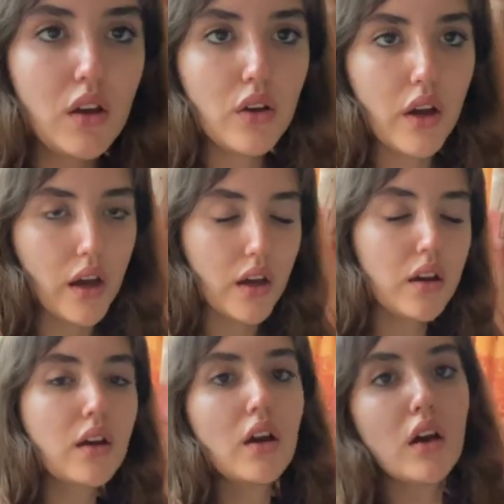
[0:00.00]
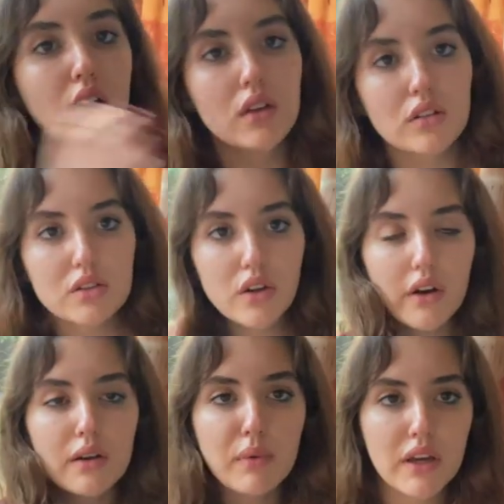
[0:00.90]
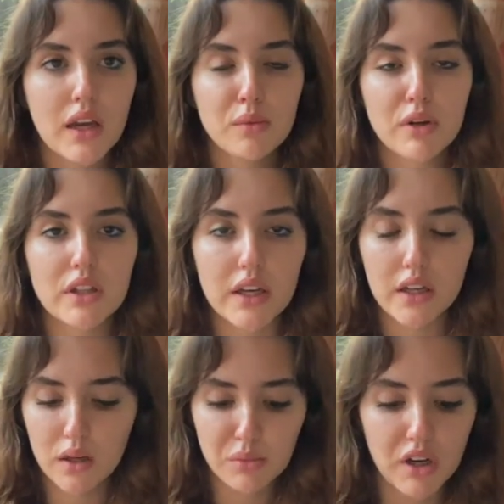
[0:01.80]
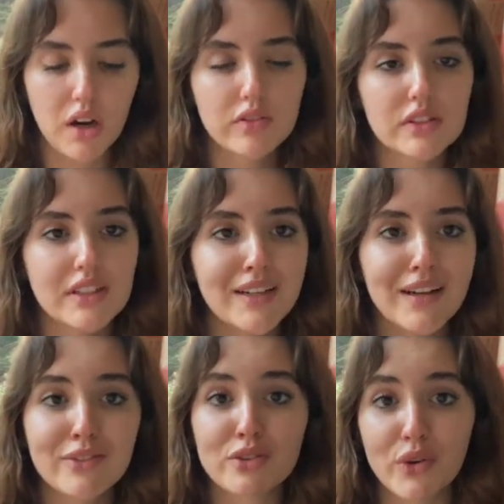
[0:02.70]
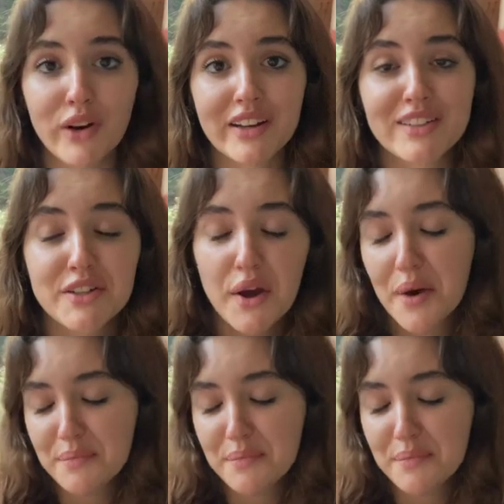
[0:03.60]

Okay, sorry, my camera like cut me off because I didn't have storage.